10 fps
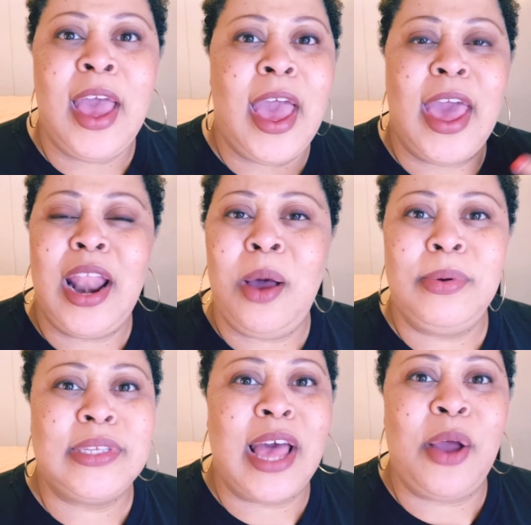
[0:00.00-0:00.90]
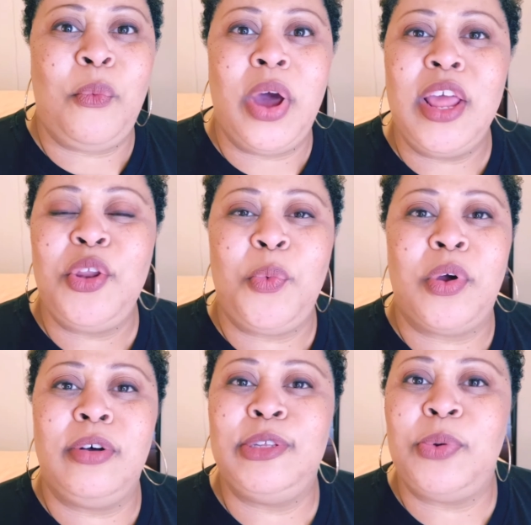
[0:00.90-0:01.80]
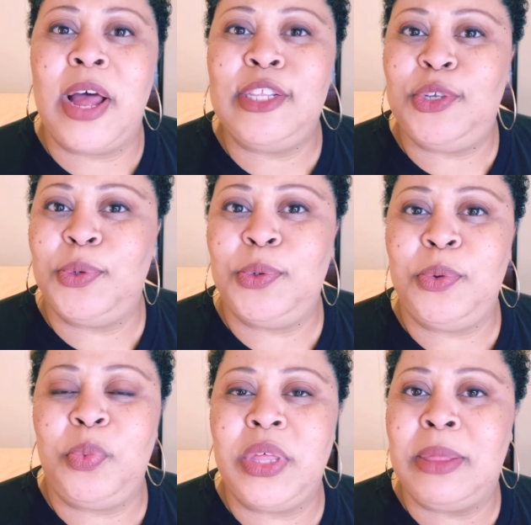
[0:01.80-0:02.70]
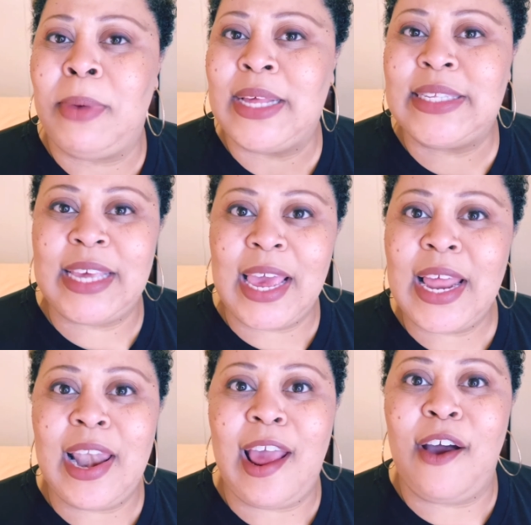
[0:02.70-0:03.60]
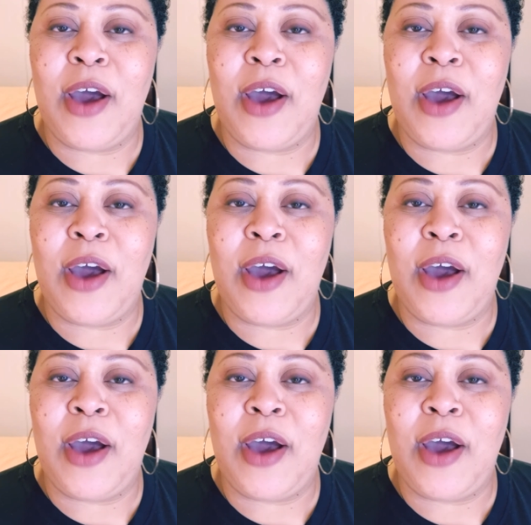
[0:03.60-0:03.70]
And I was like, what in the world do I do with my skin now?